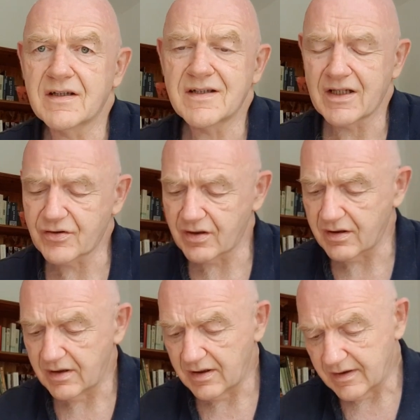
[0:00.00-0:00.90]
section
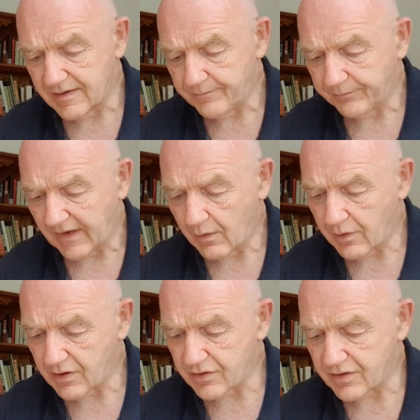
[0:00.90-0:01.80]

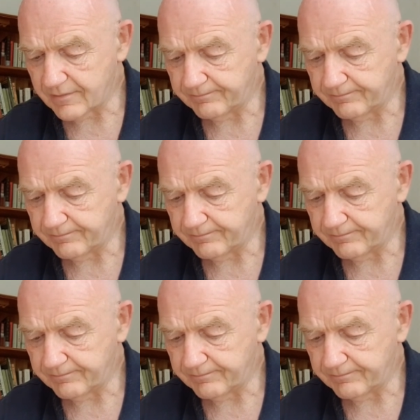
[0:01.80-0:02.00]
which